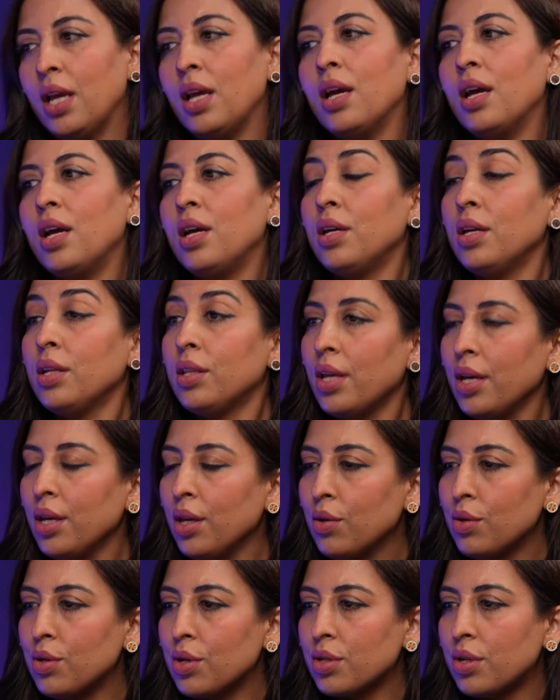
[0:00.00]

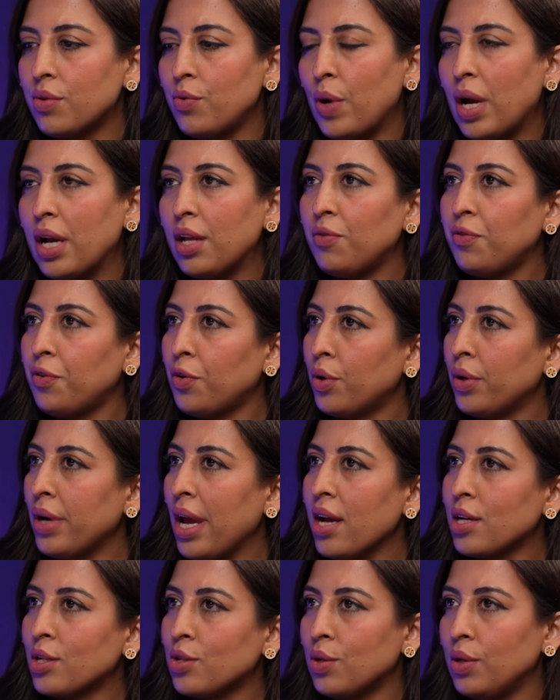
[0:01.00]
Thank you, Dr. Wael, for
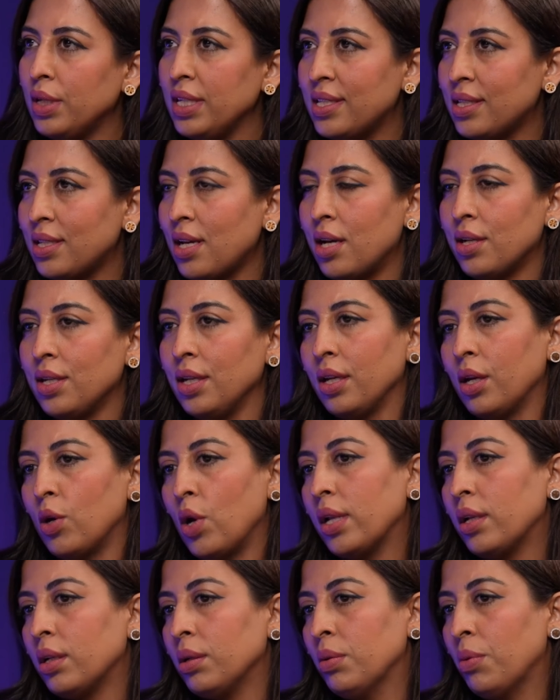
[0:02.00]
actually starting
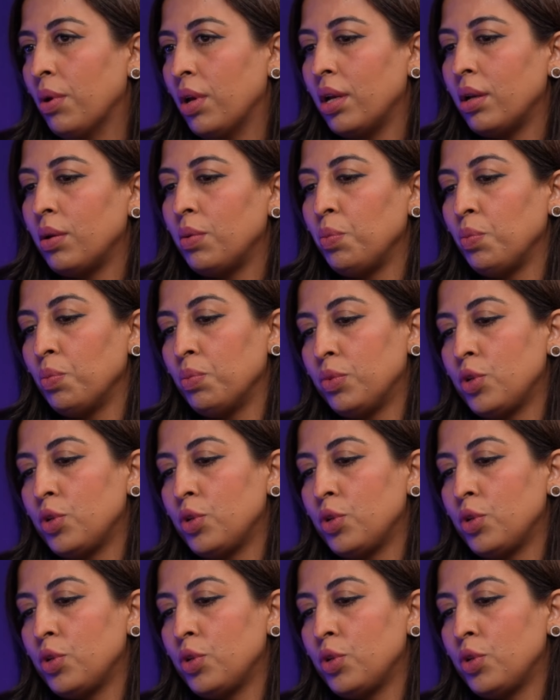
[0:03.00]
on